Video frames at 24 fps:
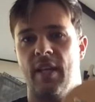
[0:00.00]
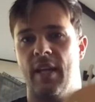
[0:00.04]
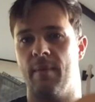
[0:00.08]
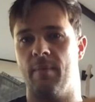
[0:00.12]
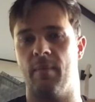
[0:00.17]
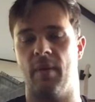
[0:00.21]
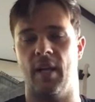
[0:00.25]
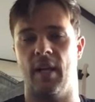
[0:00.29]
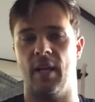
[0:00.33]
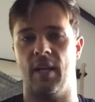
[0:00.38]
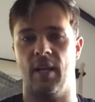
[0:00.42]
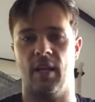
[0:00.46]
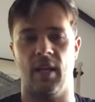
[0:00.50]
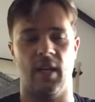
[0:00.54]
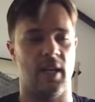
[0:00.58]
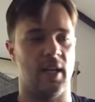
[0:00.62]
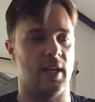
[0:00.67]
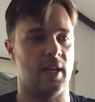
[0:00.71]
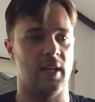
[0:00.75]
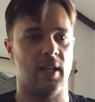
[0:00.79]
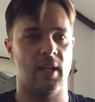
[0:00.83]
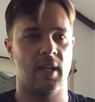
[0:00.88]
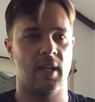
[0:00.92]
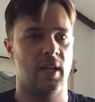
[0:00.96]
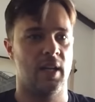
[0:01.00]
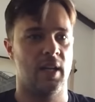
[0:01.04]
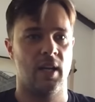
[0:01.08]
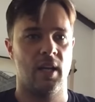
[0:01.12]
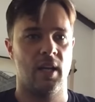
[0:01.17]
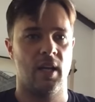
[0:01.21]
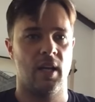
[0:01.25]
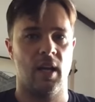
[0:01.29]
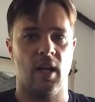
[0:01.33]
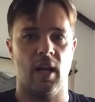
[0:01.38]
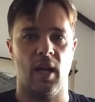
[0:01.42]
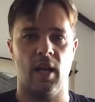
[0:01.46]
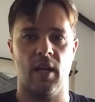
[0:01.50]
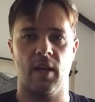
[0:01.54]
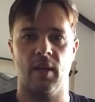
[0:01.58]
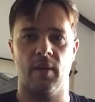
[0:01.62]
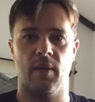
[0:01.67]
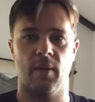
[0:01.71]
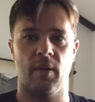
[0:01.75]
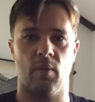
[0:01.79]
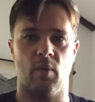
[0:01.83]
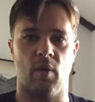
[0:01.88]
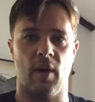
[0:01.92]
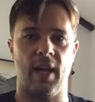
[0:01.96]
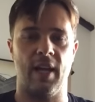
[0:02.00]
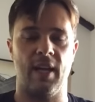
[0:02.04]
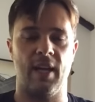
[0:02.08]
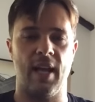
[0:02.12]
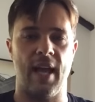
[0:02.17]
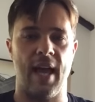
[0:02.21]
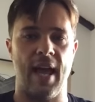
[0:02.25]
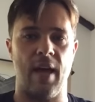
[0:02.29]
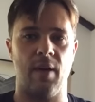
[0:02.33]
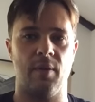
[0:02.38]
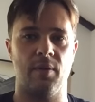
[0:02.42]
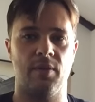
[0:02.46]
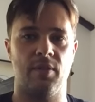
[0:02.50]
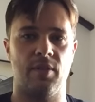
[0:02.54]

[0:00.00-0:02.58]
They and and right now